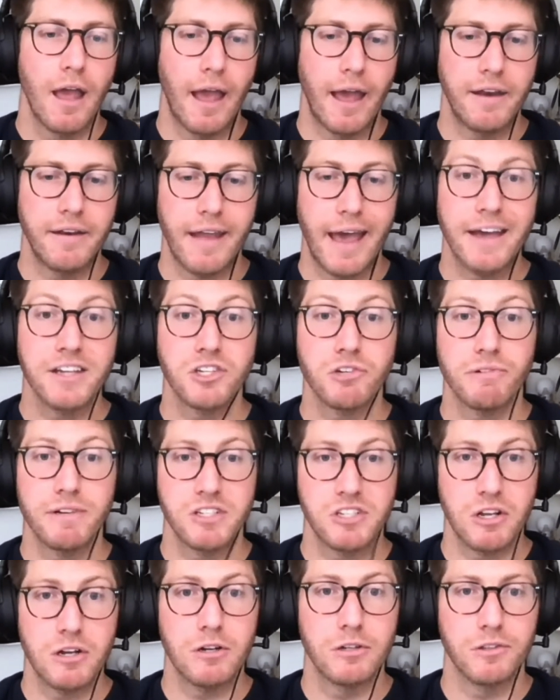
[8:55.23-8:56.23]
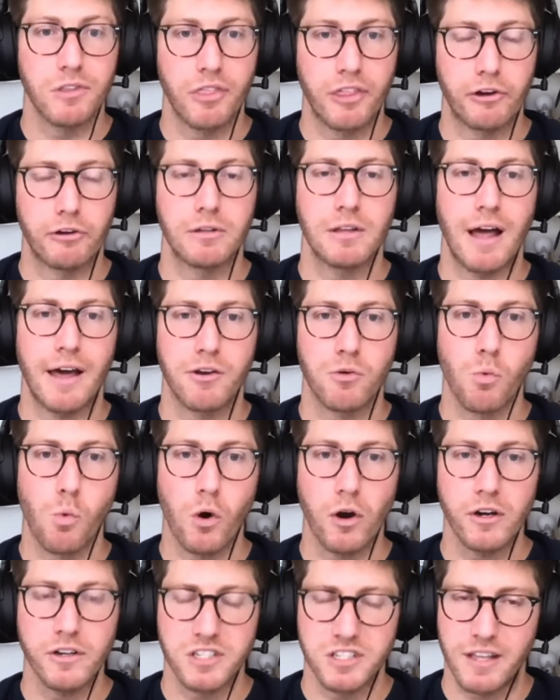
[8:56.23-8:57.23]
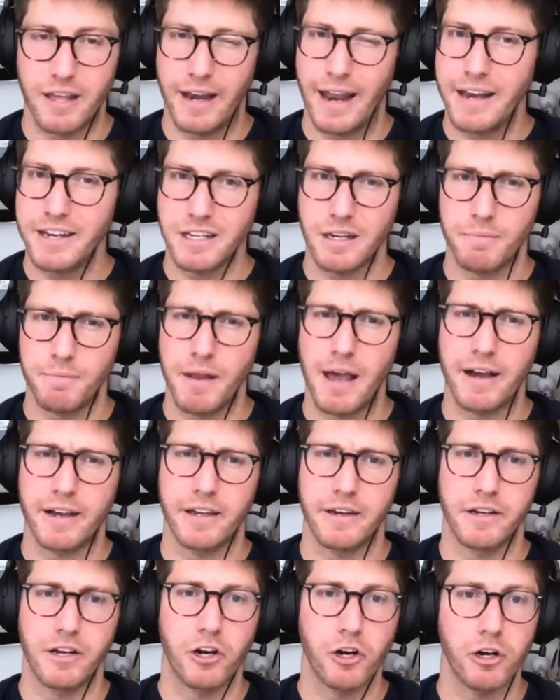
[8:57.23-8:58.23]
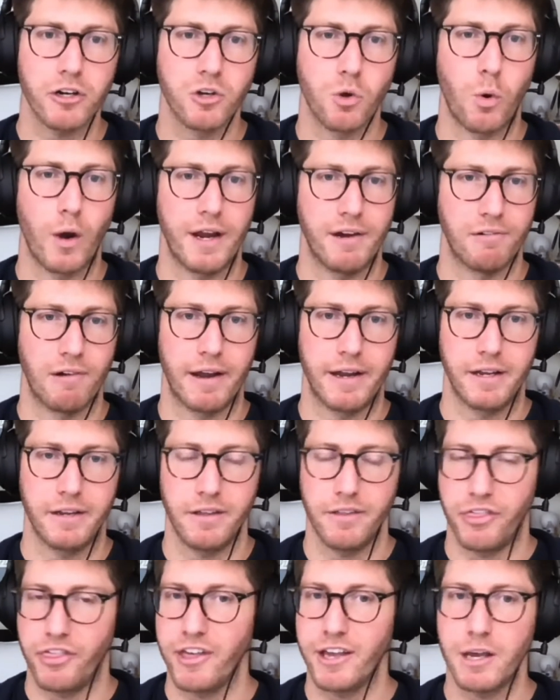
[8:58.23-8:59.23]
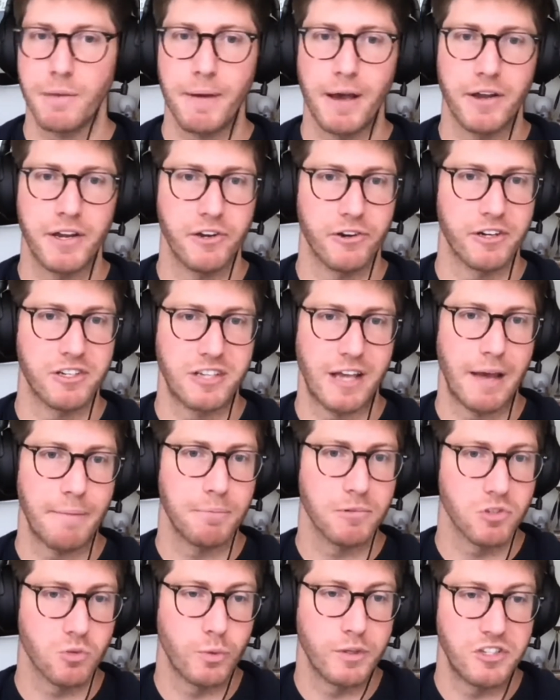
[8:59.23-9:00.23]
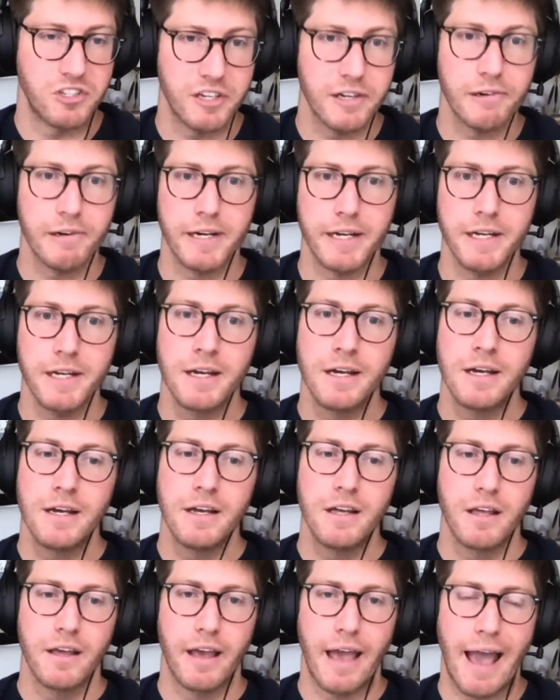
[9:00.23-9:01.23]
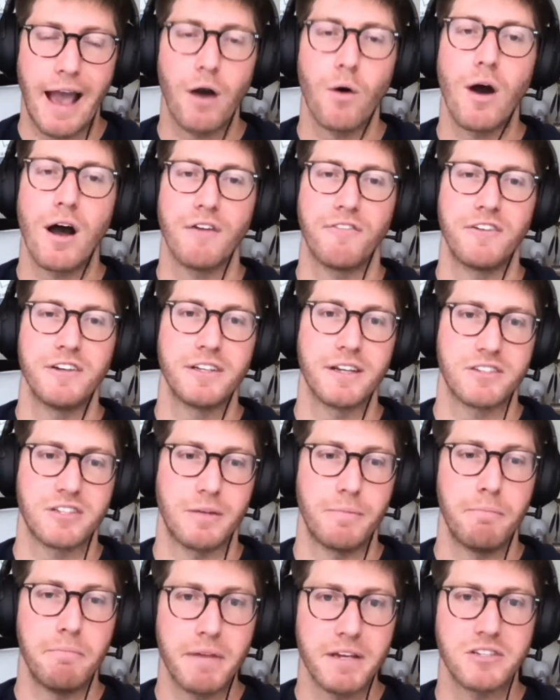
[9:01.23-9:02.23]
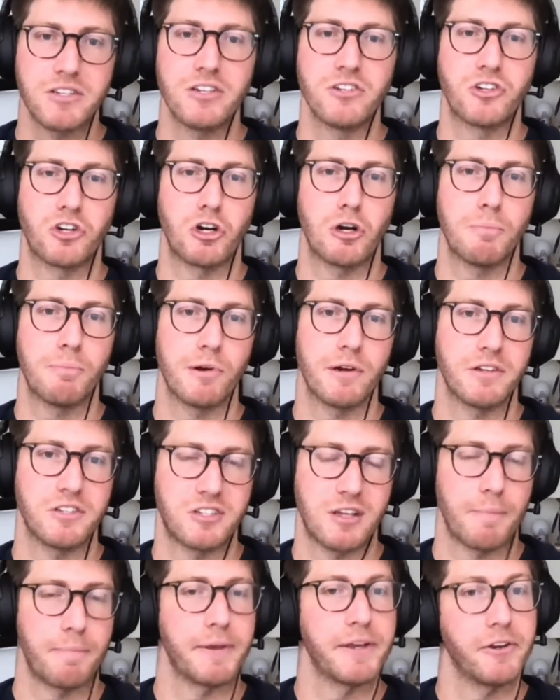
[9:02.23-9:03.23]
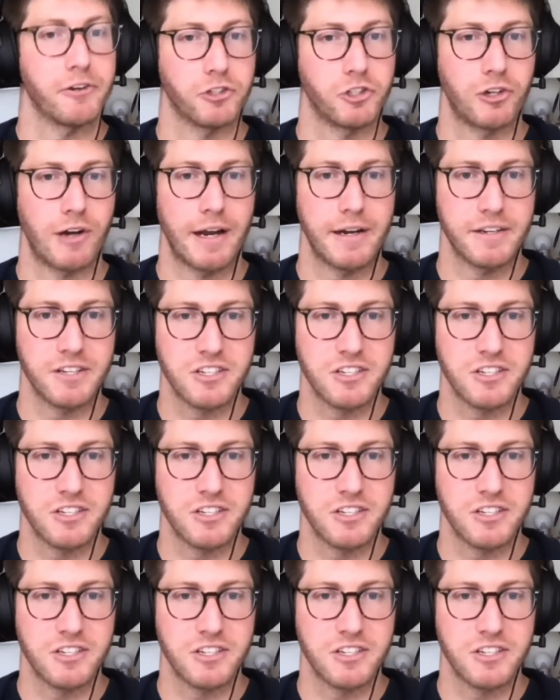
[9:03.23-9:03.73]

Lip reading: And as a result, there are a lot of words that end up not getting heard quite right. Think about your examples with Siri. How often does it misinterpret something you're trying to